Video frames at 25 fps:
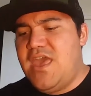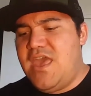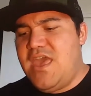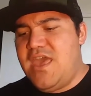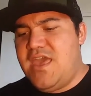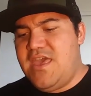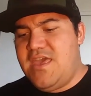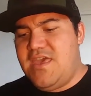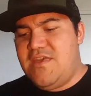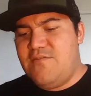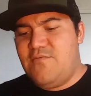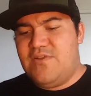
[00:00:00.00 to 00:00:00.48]

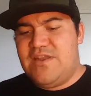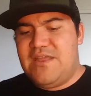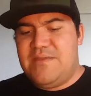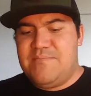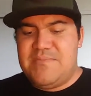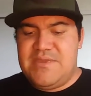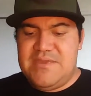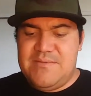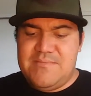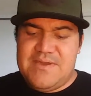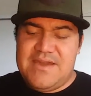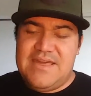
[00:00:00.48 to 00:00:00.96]
And what I
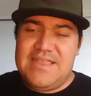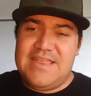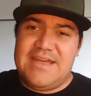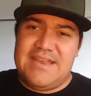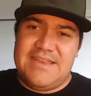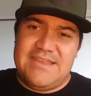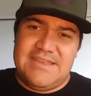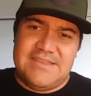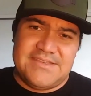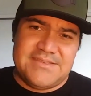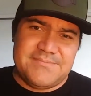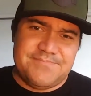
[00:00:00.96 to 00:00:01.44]
mean by
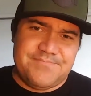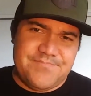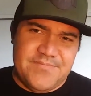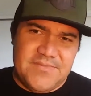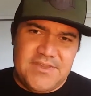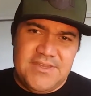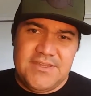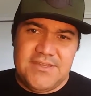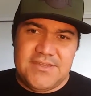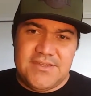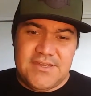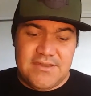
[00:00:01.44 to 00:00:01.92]
that is,
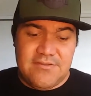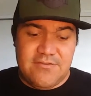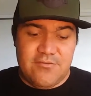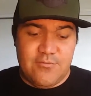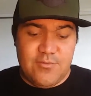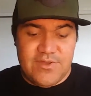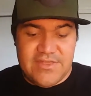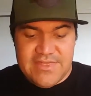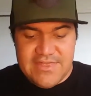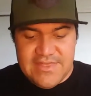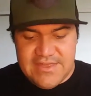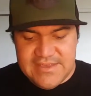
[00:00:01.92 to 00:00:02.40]

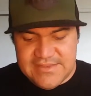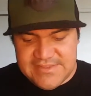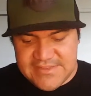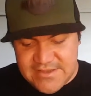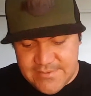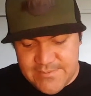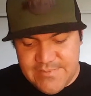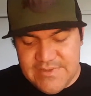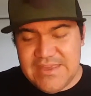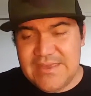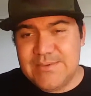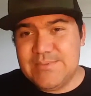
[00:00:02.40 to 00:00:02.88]
with this,
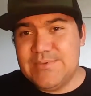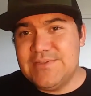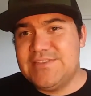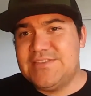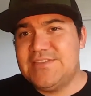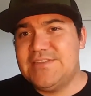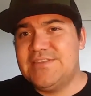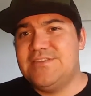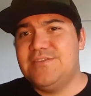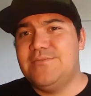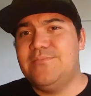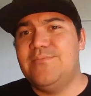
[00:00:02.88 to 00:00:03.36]
I'll be able
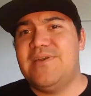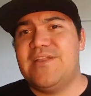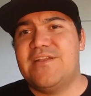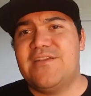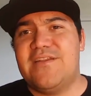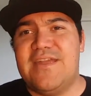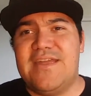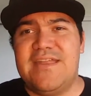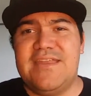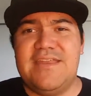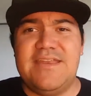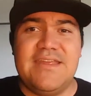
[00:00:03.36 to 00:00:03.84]
to do
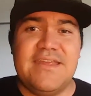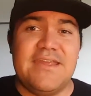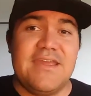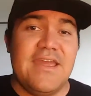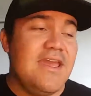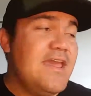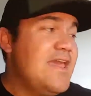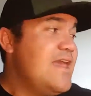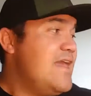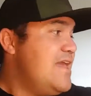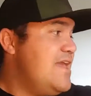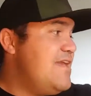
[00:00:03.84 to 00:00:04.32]
better editing.
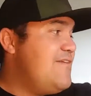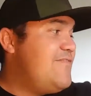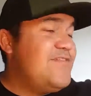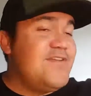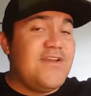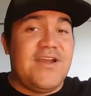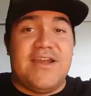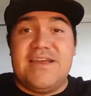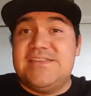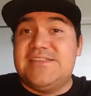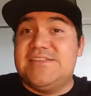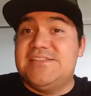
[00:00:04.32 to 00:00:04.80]
If
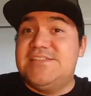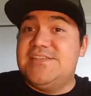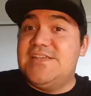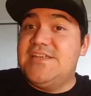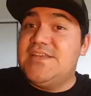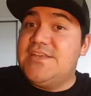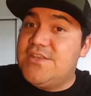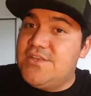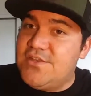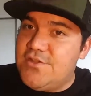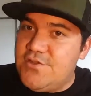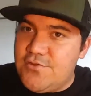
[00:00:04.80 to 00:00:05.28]
you guys
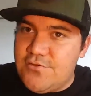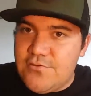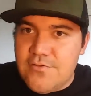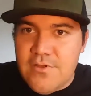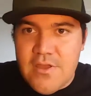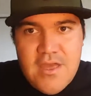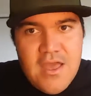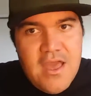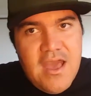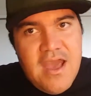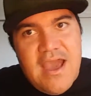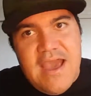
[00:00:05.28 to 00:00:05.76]
didn't know,
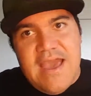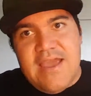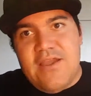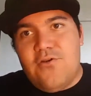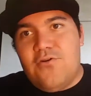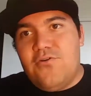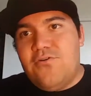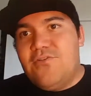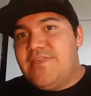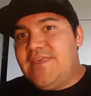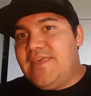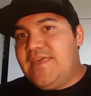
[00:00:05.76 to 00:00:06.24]
I
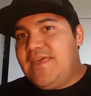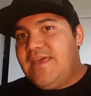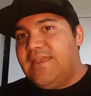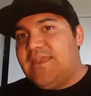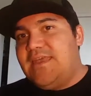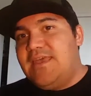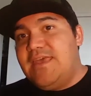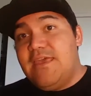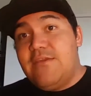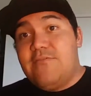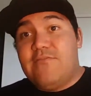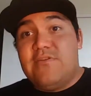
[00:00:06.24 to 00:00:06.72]
only
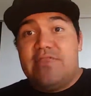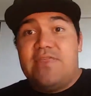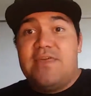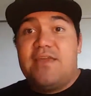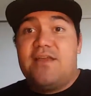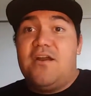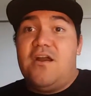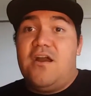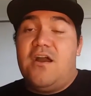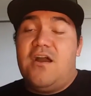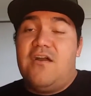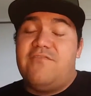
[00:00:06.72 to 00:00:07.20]
edit
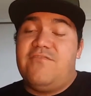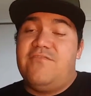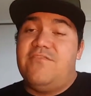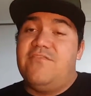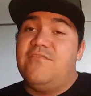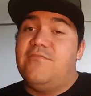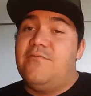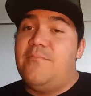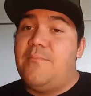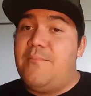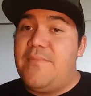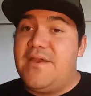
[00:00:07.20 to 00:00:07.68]
everything off
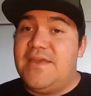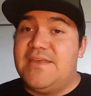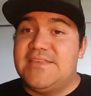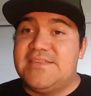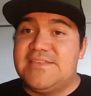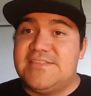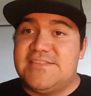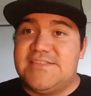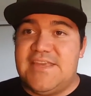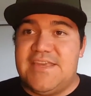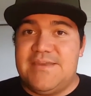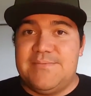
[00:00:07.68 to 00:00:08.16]
of my
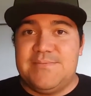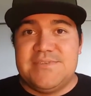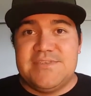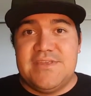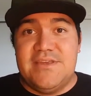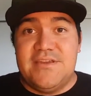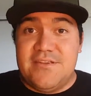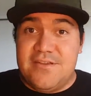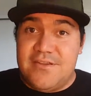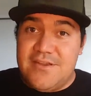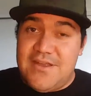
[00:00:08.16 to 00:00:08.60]
Samsung